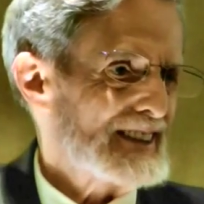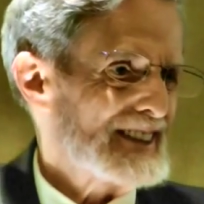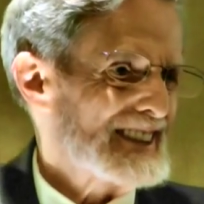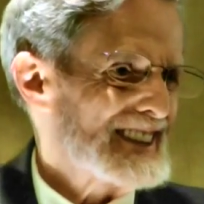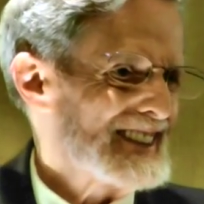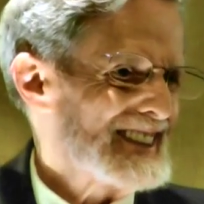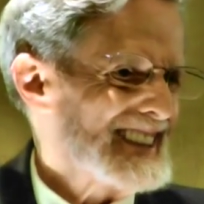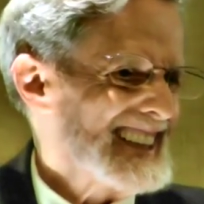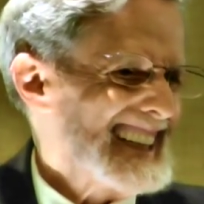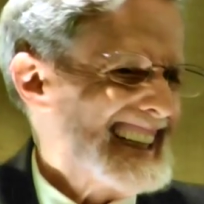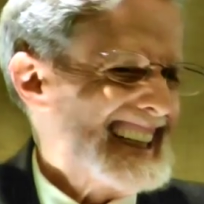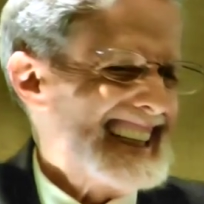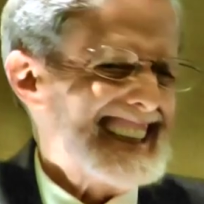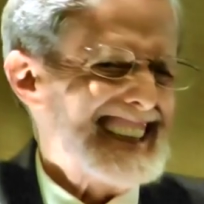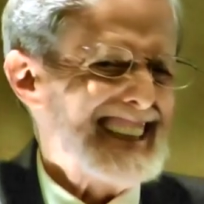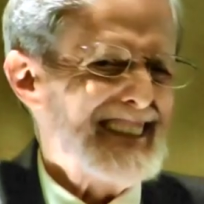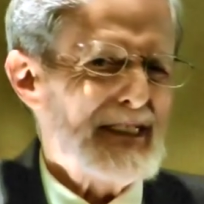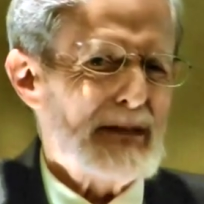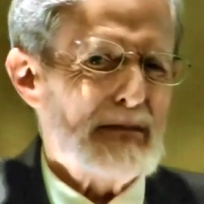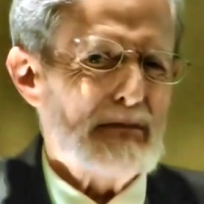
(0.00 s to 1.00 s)
You know, they would,
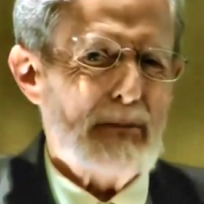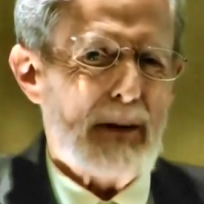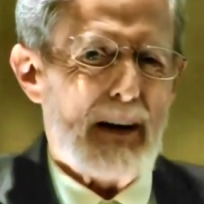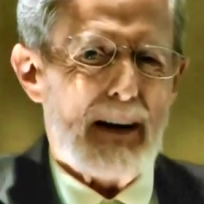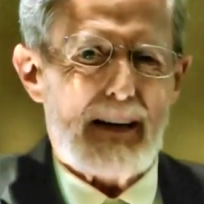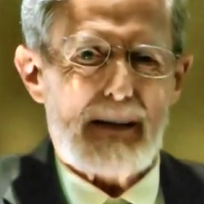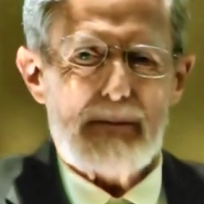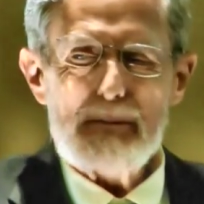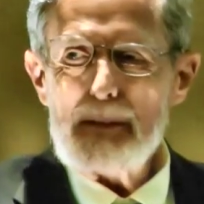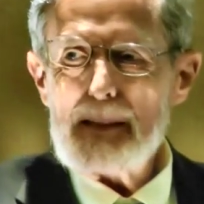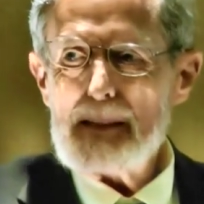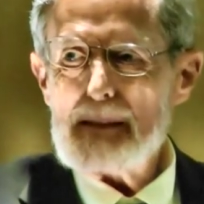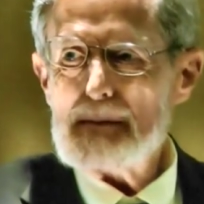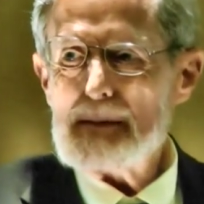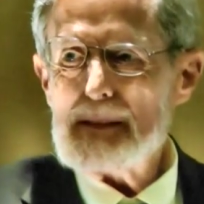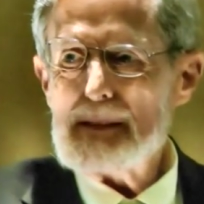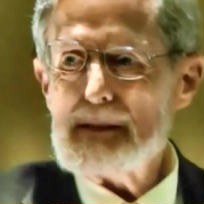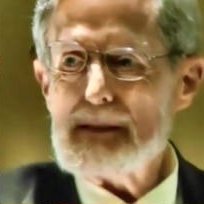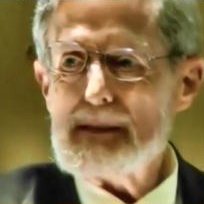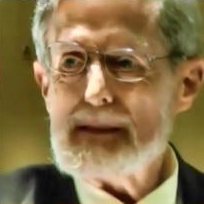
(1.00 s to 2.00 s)
they would mock me,
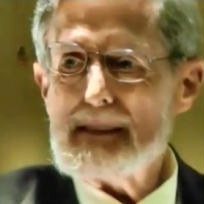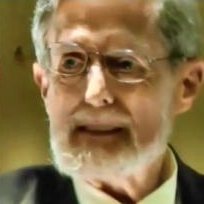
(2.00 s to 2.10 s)
you know.